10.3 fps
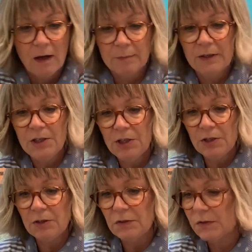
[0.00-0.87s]
I'm going to
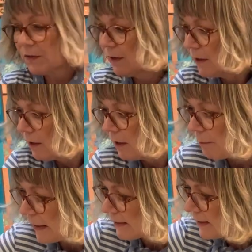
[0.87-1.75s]
use
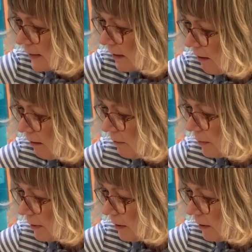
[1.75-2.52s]
a plastic cup.